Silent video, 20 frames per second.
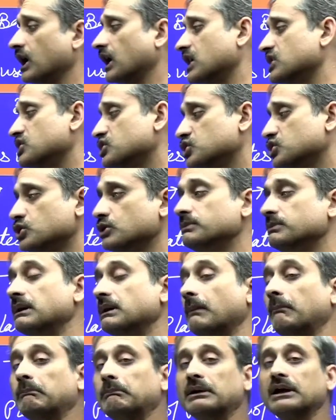consumed
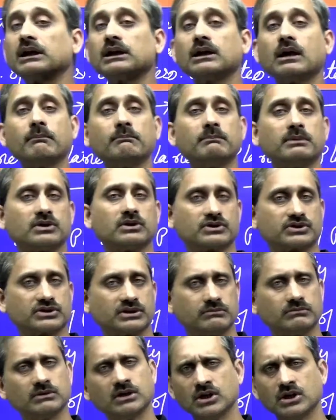per person.
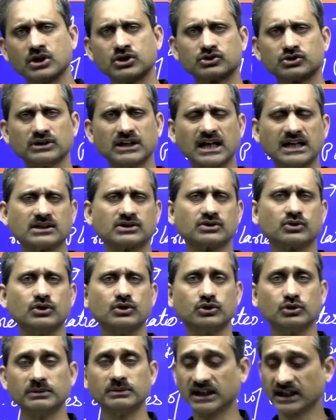So that is going
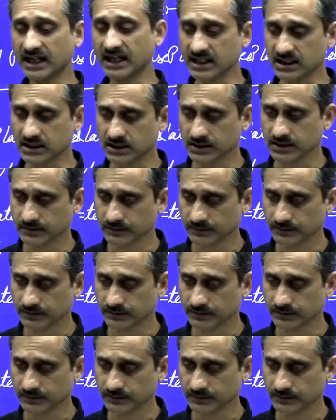to be the case.